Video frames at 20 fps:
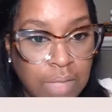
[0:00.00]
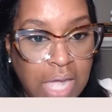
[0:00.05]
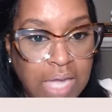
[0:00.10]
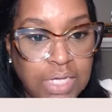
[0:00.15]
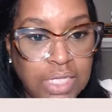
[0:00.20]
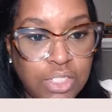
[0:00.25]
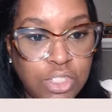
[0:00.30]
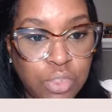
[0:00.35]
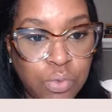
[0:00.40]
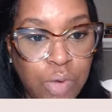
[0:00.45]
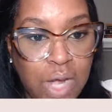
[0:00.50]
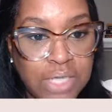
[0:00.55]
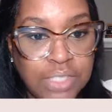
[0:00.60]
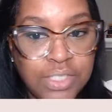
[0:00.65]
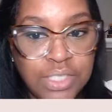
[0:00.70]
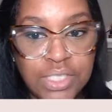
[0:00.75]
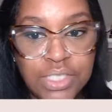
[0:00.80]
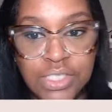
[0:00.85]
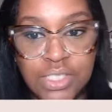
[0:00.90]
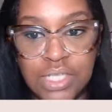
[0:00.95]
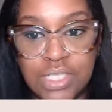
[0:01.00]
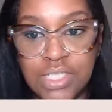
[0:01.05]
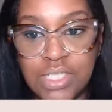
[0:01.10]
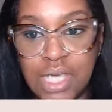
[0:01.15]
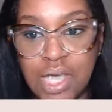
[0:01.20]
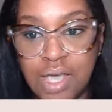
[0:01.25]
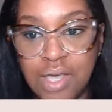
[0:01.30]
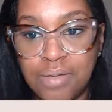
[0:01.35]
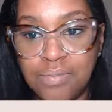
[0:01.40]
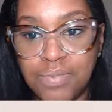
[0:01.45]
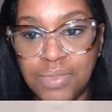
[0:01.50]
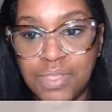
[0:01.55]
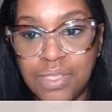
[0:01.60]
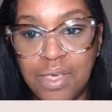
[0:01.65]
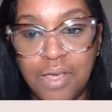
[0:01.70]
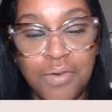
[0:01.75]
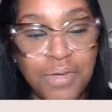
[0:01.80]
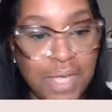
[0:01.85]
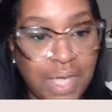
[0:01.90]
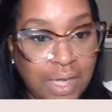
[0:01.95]
I need to watch this 10 times.
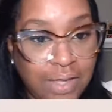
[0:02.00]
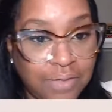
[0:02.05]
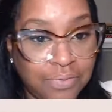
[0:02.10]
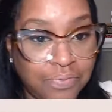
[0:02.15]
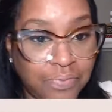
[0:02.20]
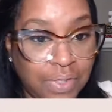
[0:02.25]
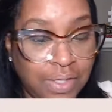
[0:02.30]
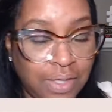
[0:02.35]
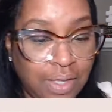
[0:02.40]
Okay.